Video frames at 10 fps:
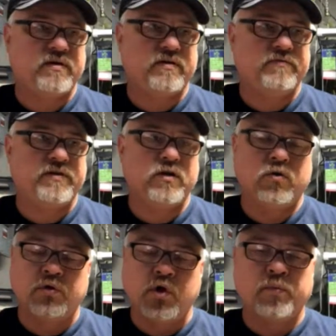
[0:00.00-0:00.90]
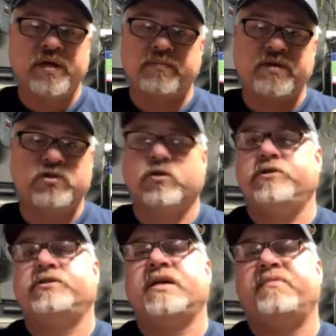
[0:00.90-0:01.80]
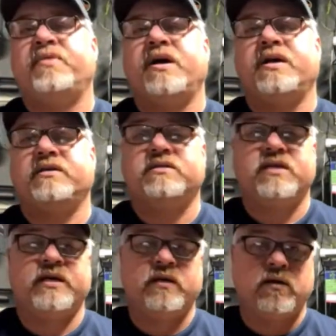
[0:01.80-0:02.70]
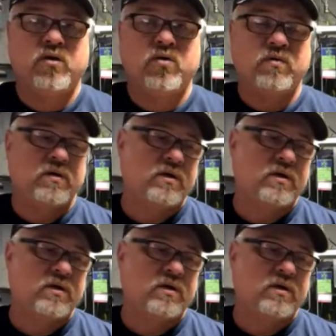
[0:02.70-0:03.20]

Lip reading: If you don't know me, be sure you stop by, say hello,